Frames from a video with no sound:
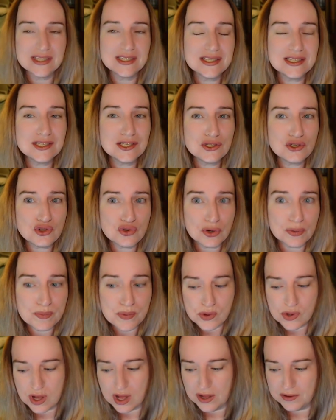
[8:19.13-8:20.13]
This is a
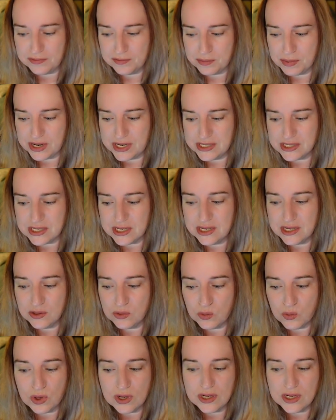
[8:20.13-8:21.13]
triple cuff bracelet.
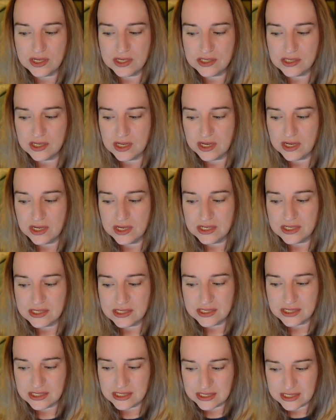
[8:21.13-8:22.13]
It was
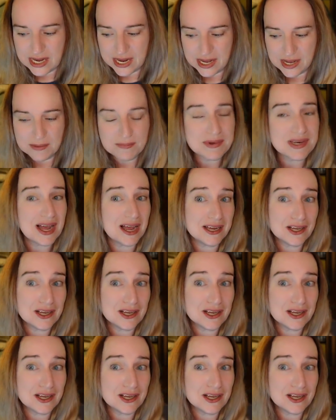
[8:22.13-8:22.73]
stamped.